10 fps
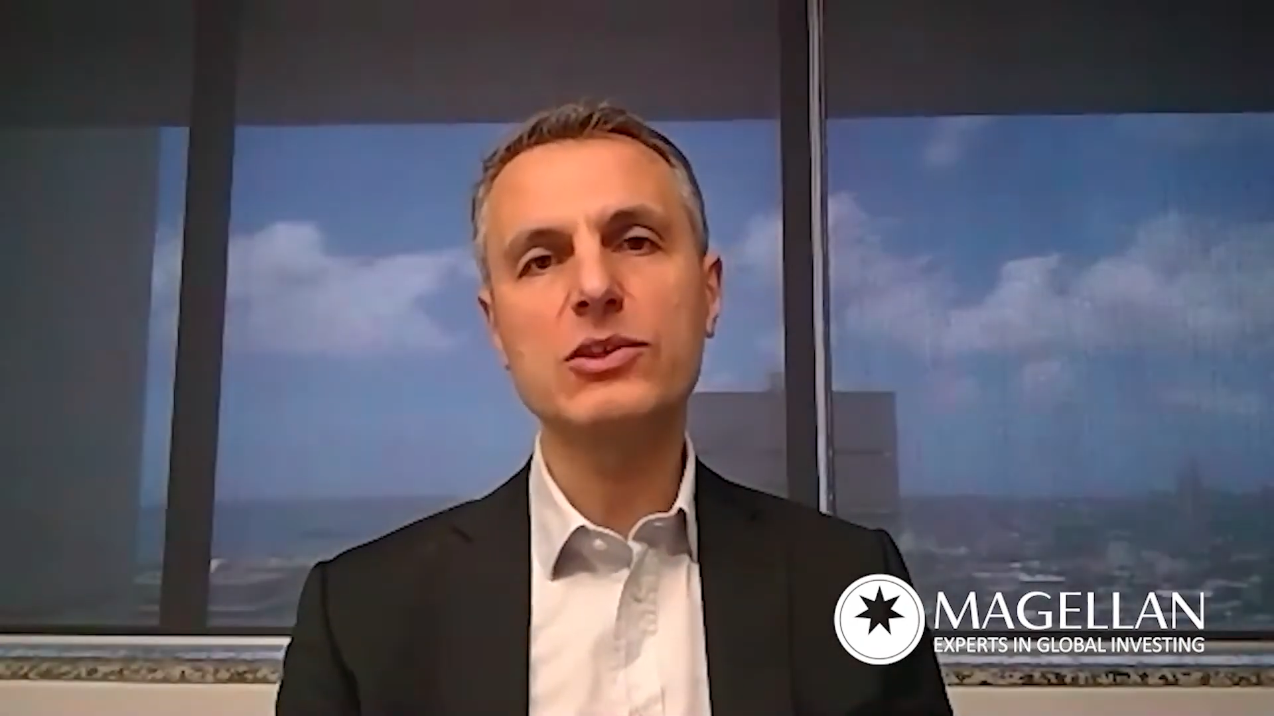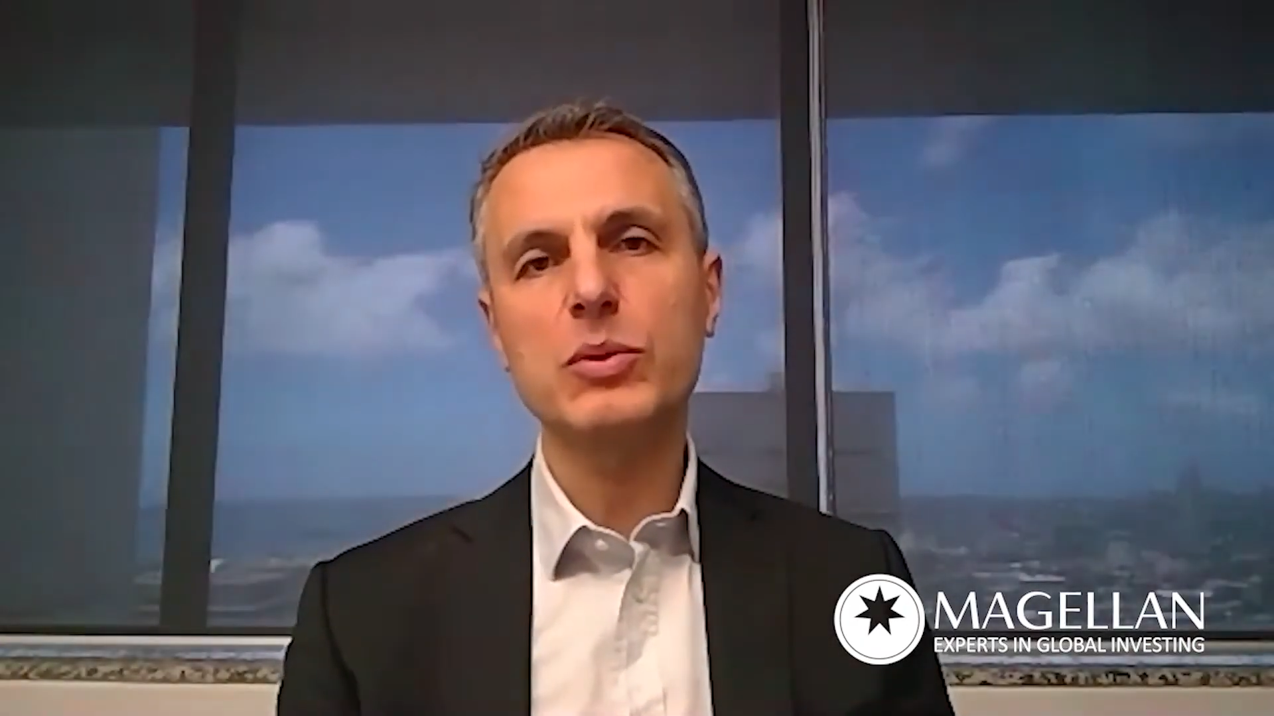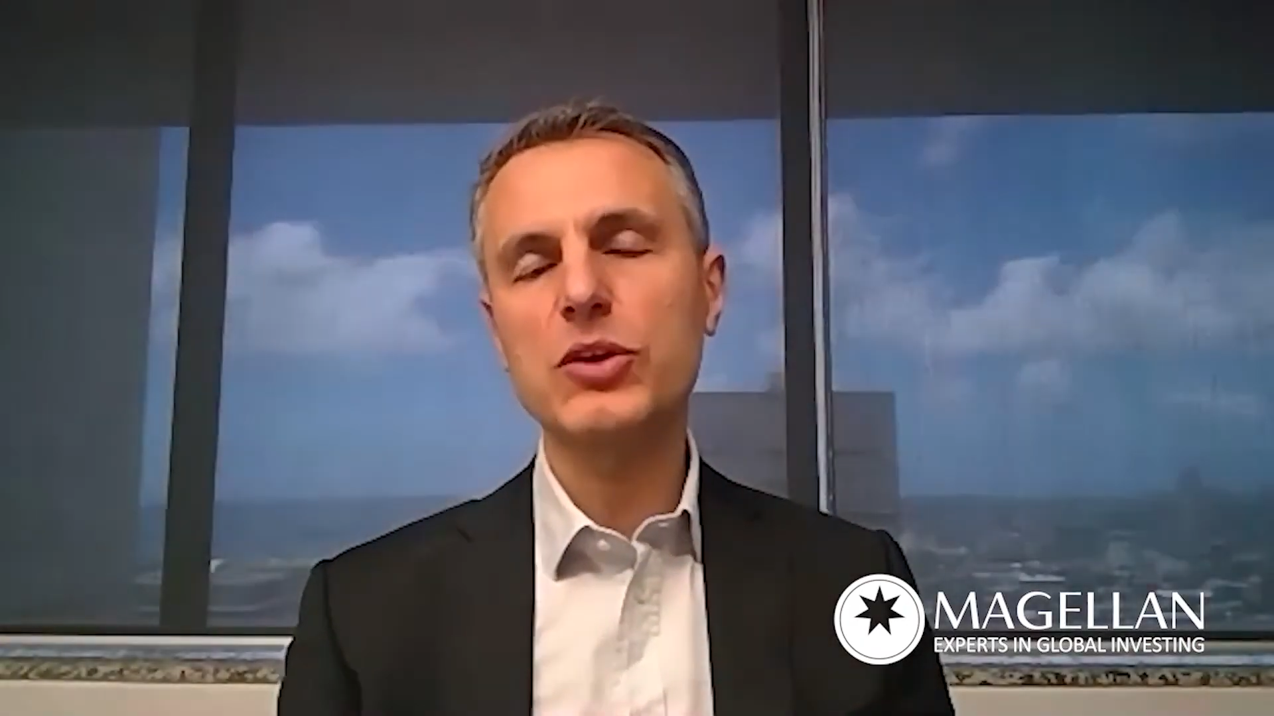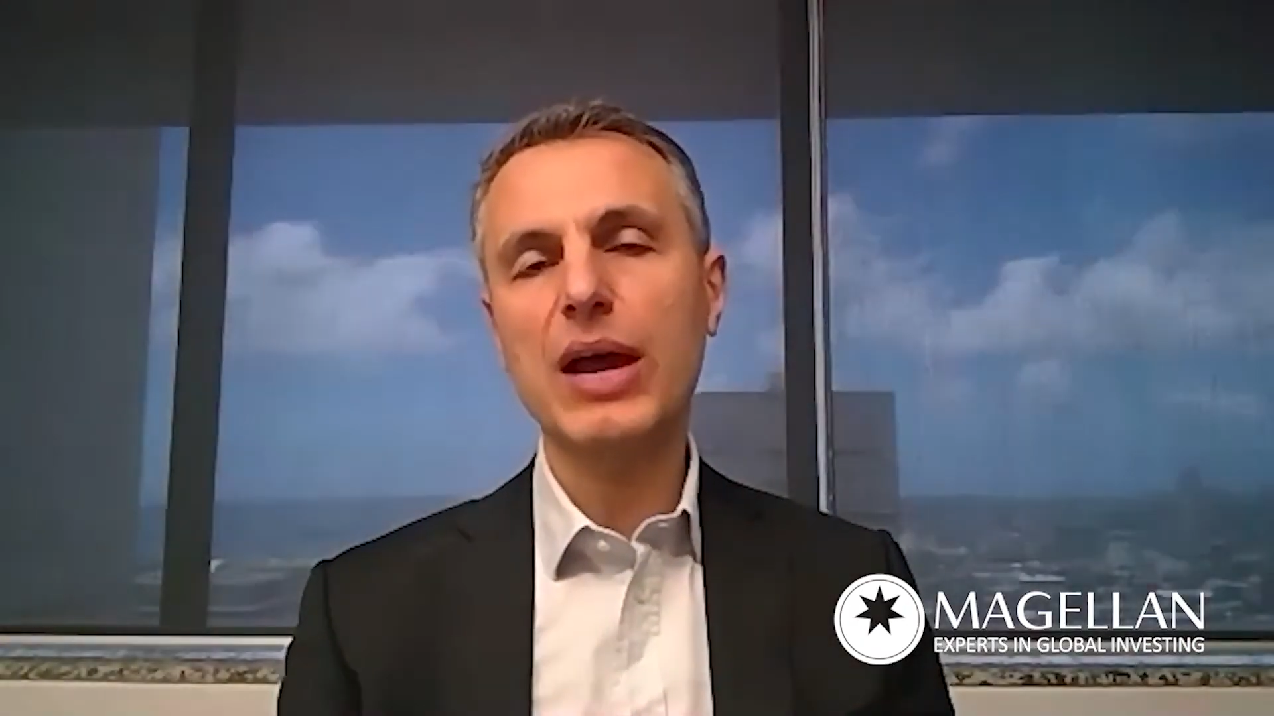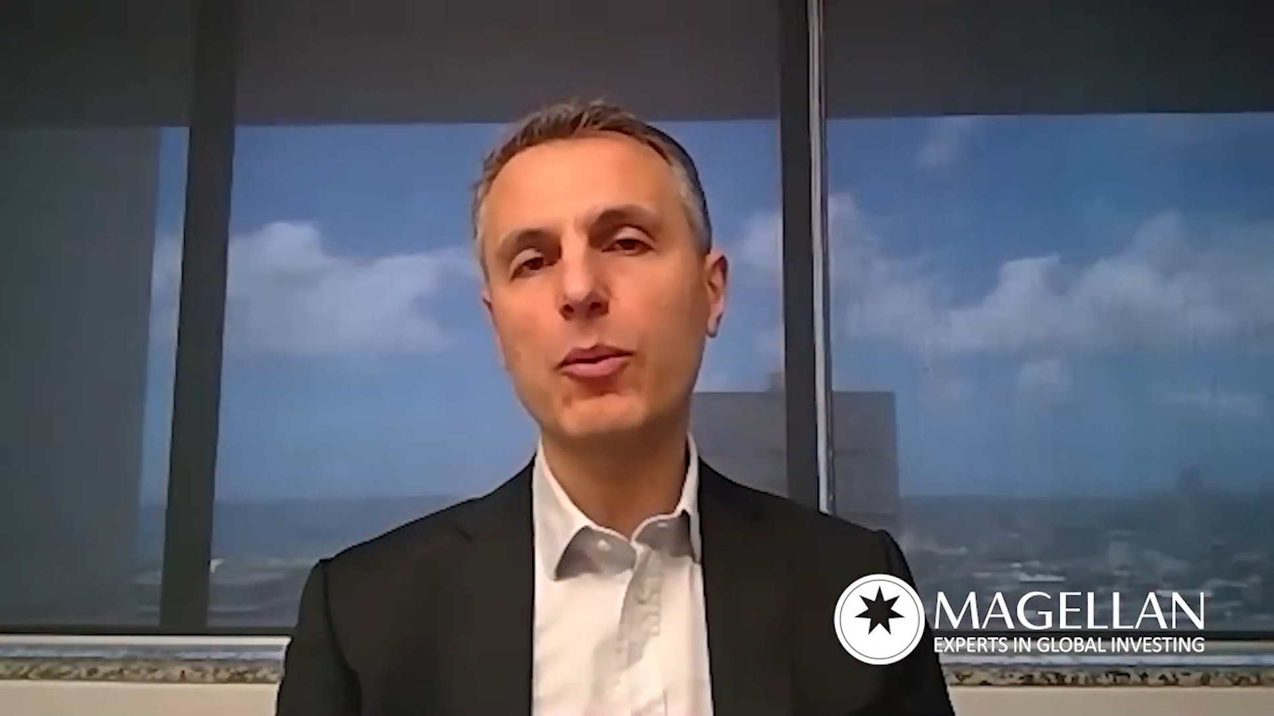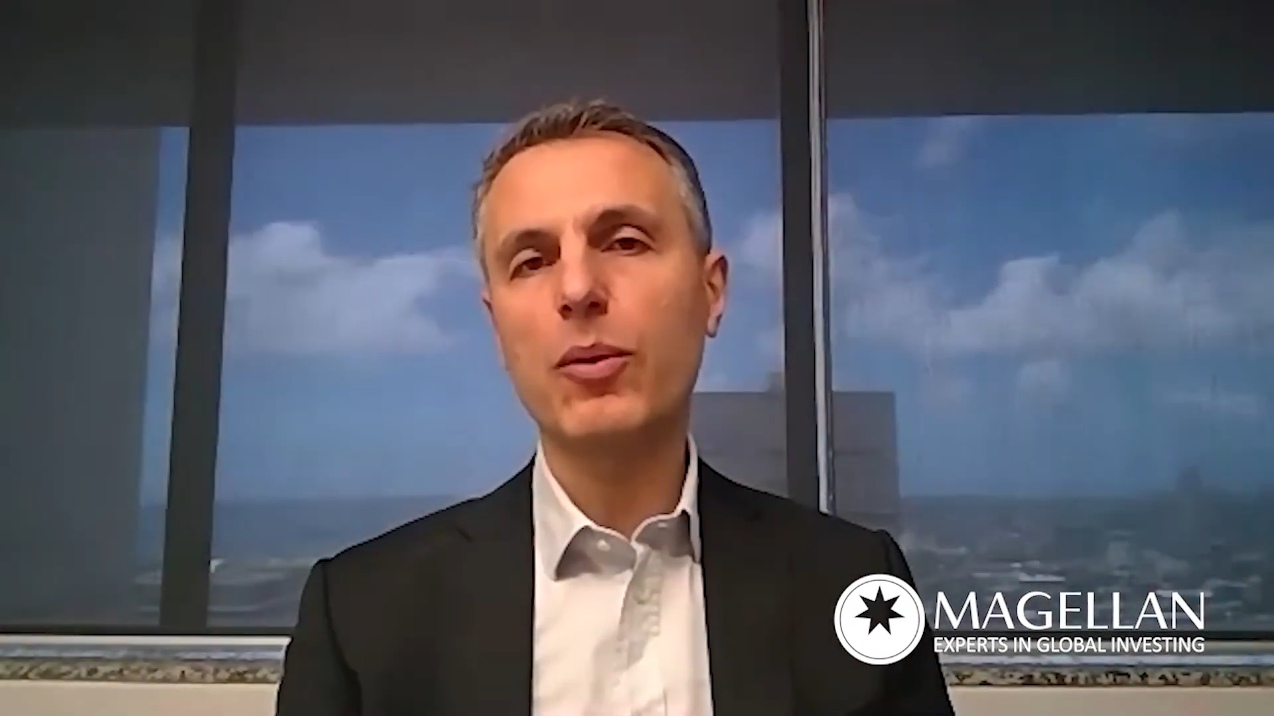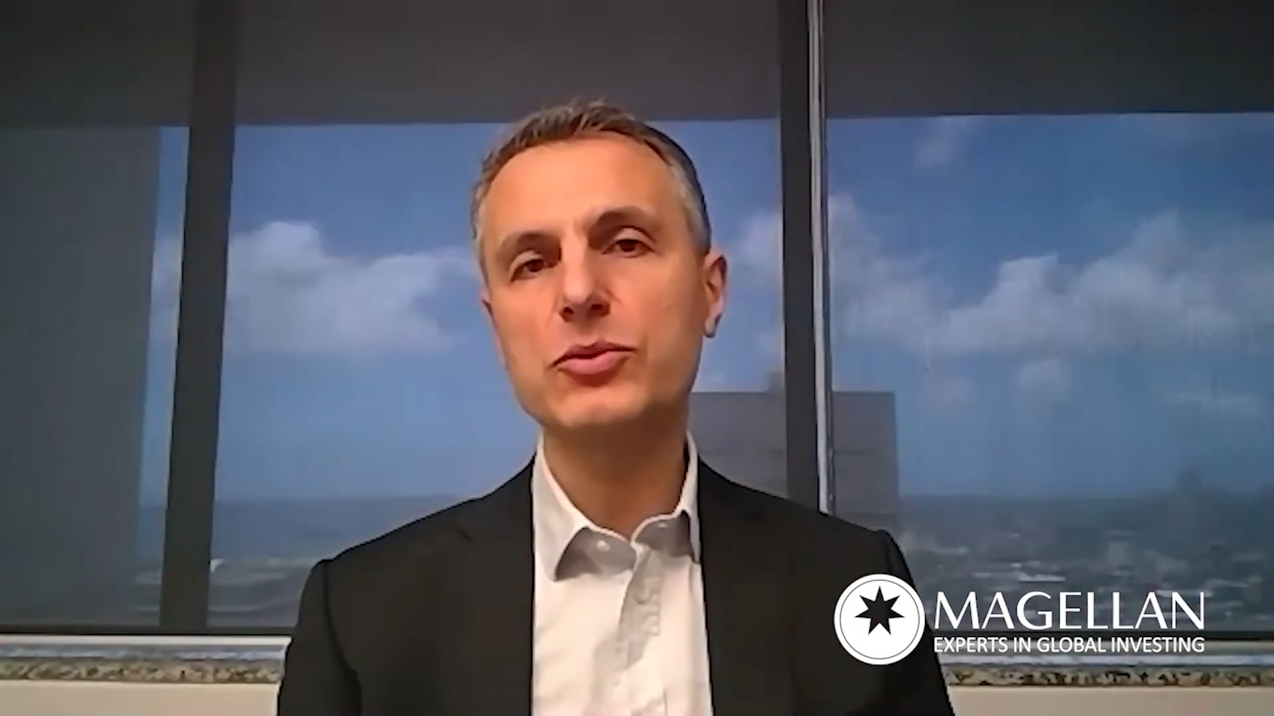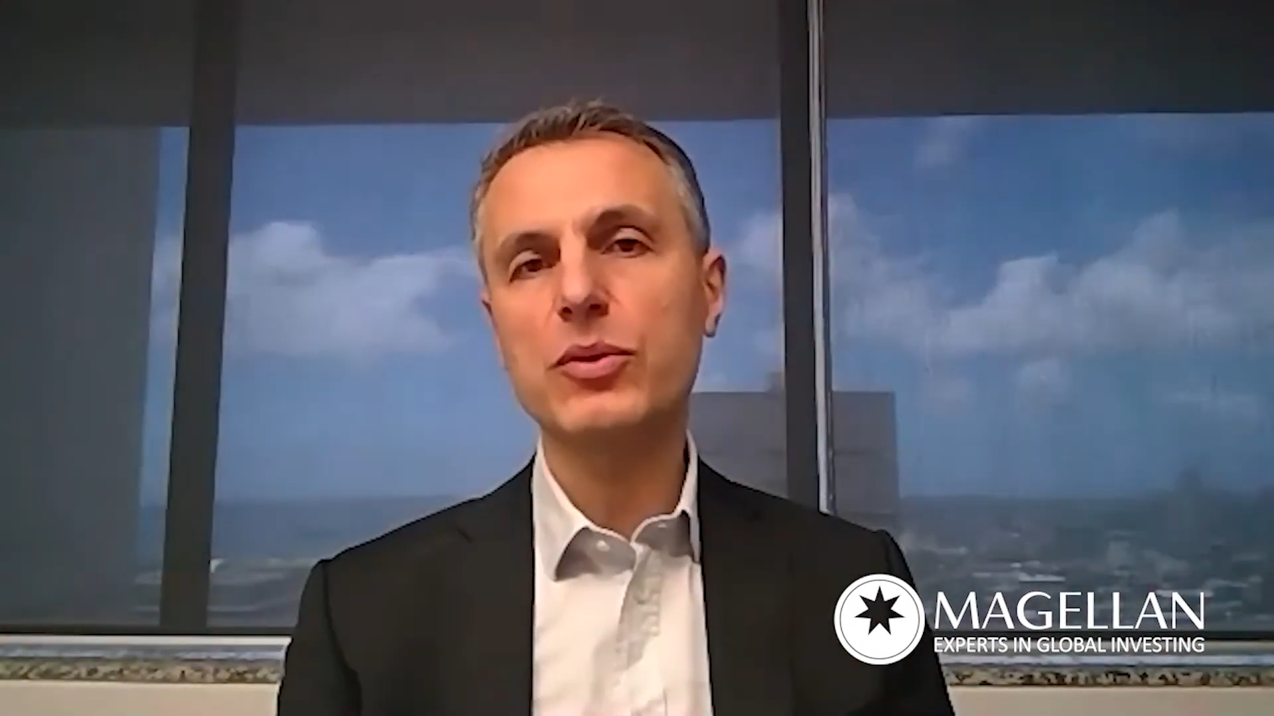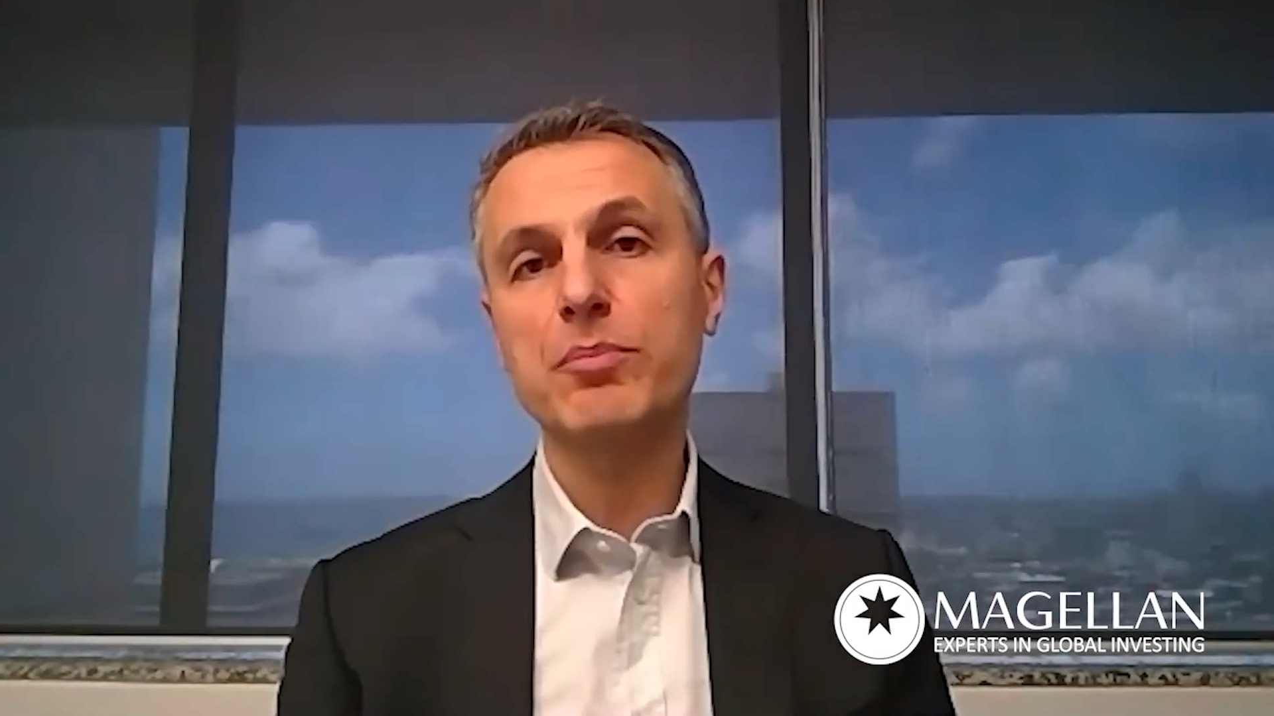which otherwise